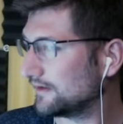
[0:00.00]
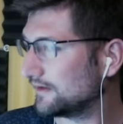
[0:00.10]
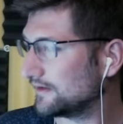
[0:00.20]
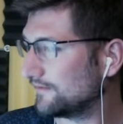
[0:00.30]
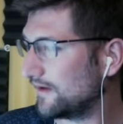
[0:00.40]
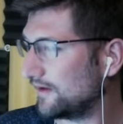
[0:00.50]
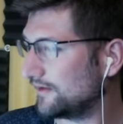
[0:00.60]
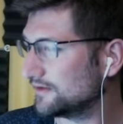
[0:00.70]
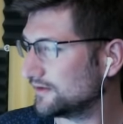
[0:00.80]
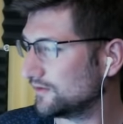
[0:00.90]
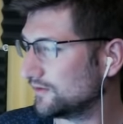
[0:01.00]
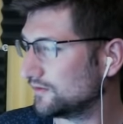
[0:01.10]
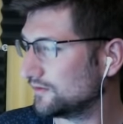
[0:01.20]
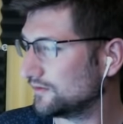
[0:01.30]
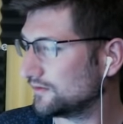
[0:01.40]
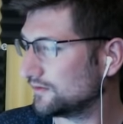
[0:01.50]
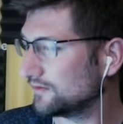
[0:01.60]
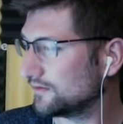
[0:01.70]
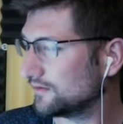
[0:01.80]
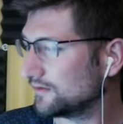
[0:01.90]
It's very soon.
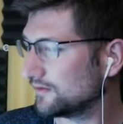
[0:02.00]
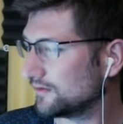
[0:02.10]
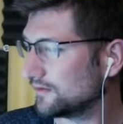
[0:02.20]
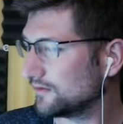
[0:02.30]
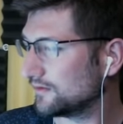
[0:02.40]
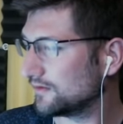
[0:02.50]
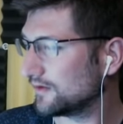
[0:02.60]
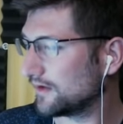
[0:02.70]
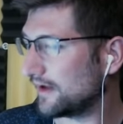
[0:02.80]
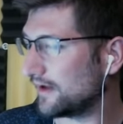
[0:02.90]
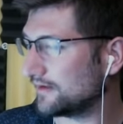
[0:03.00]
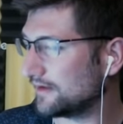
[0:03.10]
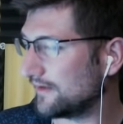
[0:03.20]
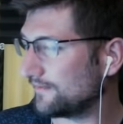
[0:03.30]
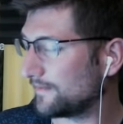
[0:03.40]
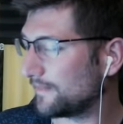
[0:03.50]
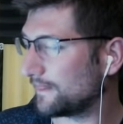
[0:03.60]
Uh, yep.